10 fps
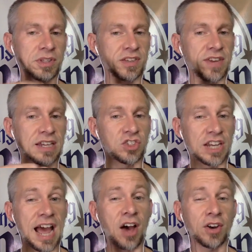of aging
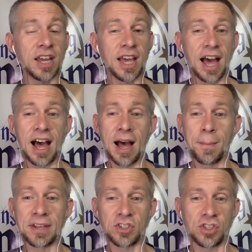out
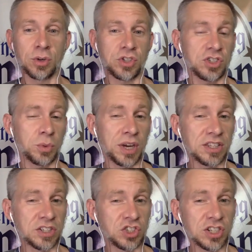and just the way
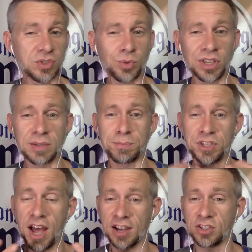that she's really
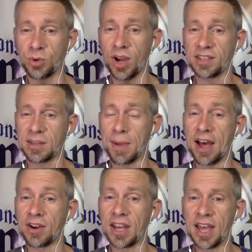talked to us
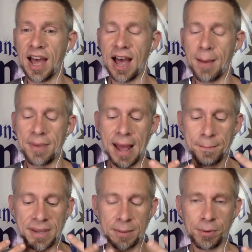about not
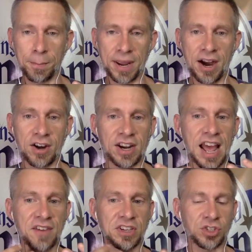being prepared and
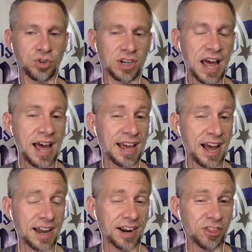having to rely
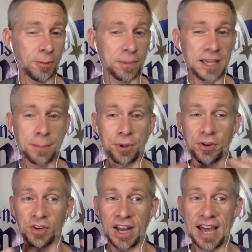on other people
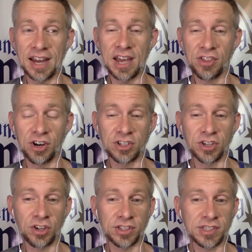and rely on other
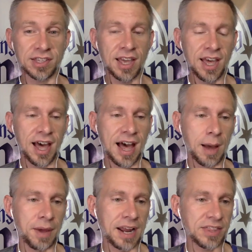adults.
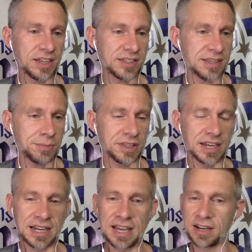And I think something
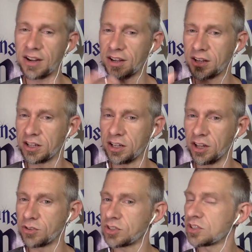that hit
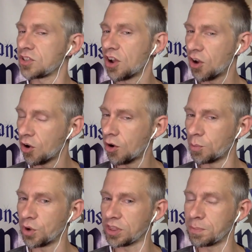close to
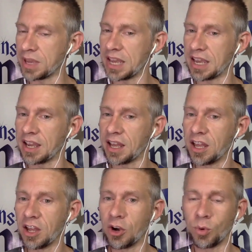home with me
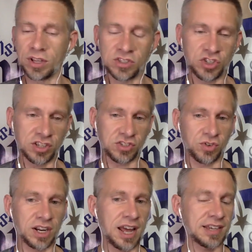was just
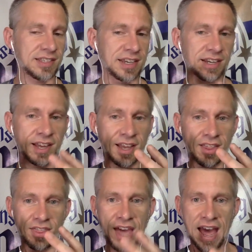realizing
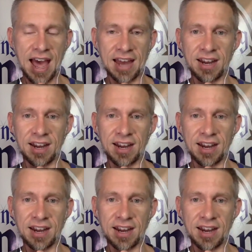that